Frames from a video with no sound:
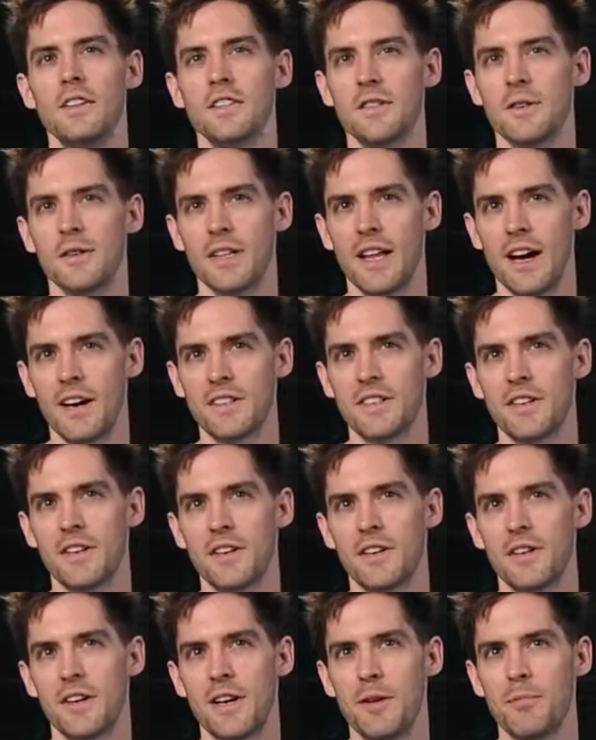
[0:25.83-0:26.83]
It also allows
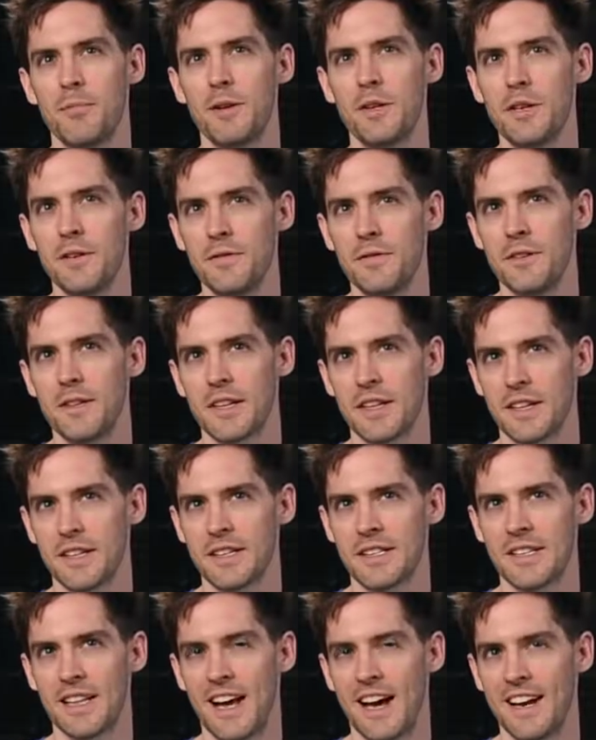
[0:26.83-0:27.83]
you to create beautiful
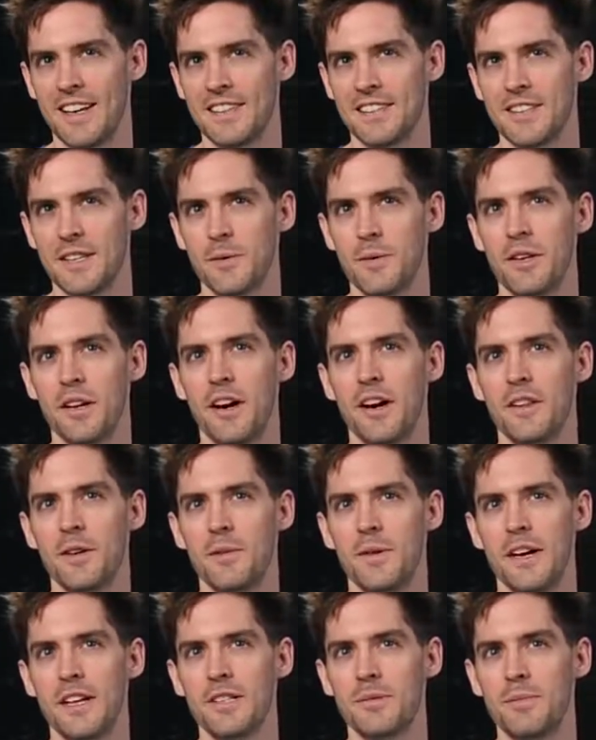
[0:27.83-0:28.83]
looking slides that would
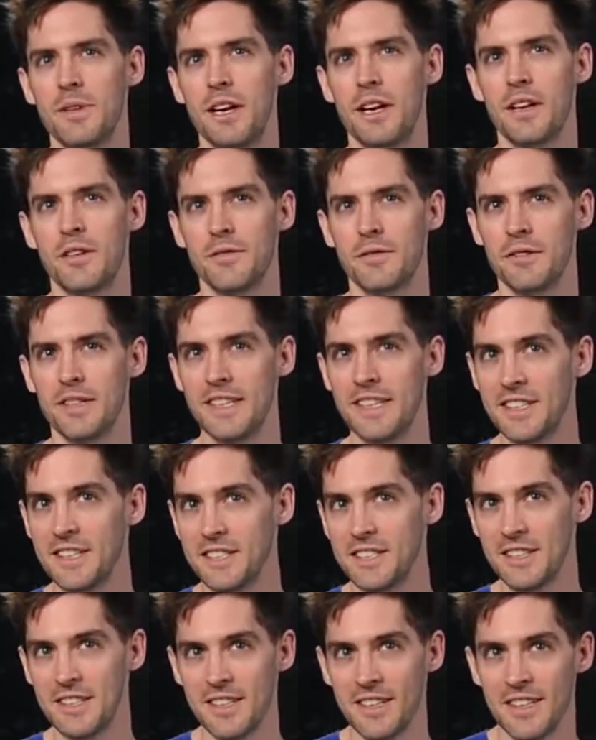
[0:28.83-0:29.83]
otherwise be out of
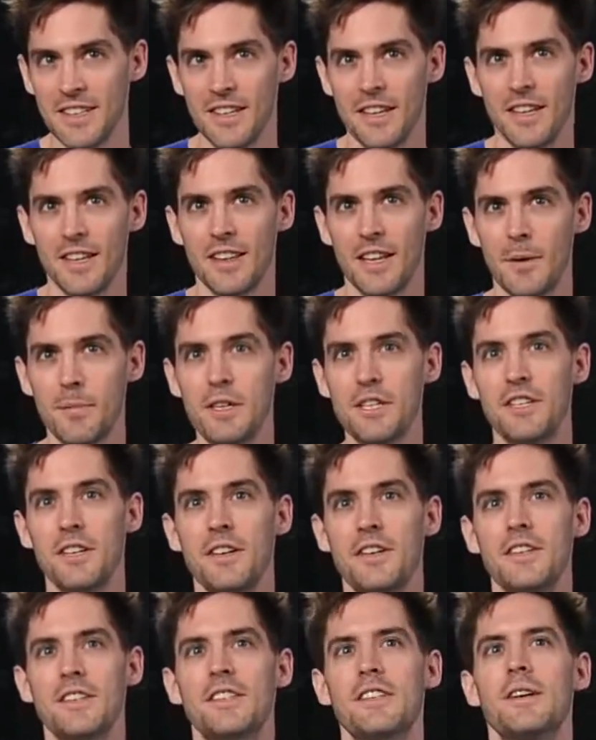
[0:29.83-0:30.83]
reach. Let me
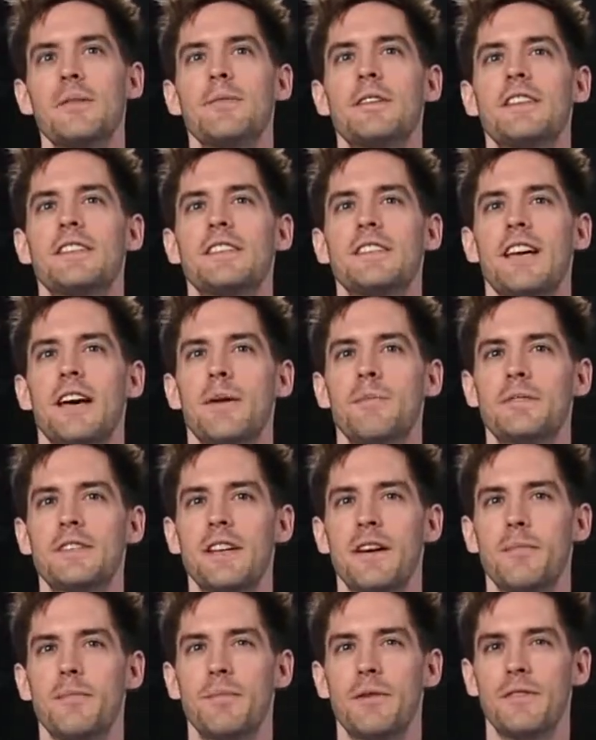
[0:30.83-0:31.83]
show you some of the
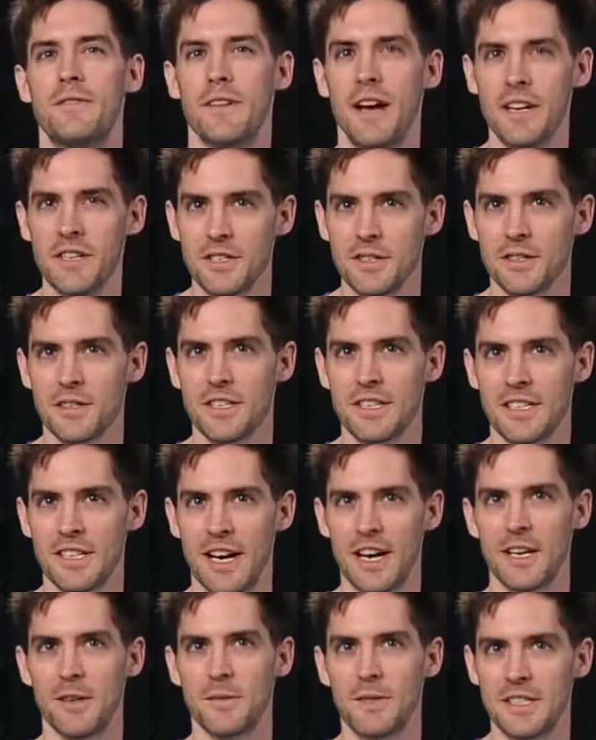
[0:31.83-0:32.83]
steps a professional
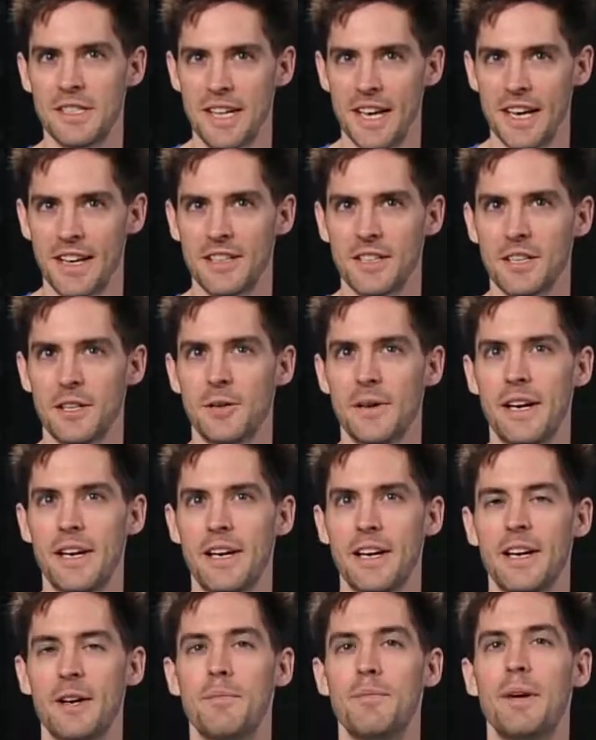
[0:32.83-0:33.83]
designer would take to
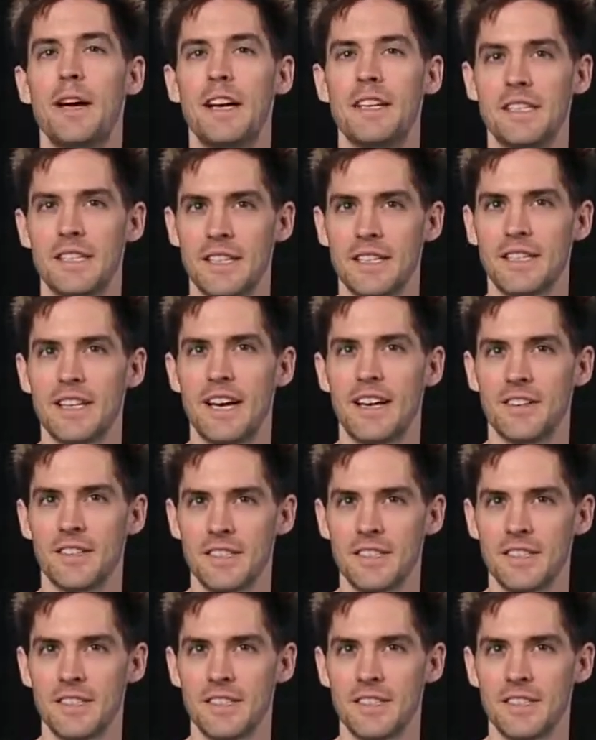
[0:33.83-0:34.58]
create an amazing